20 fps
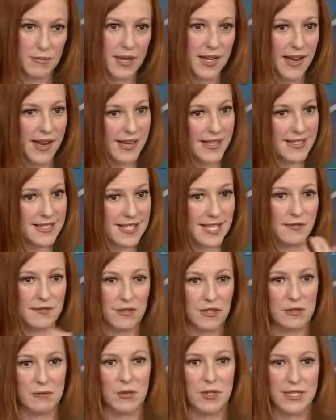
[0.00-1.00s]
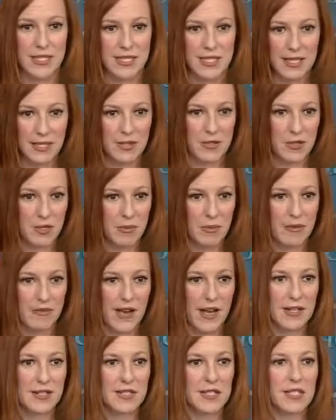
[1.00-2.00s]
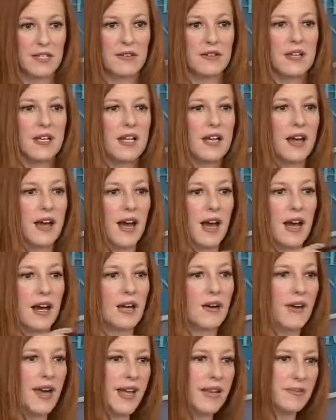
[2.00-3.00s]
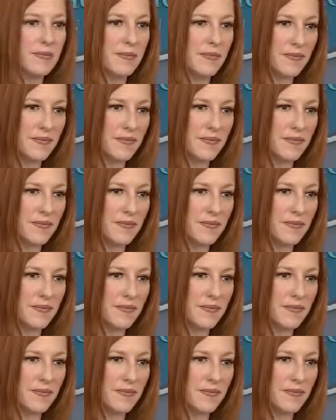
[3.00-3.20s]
But I can see if there's more details to provide to you. Go ahead.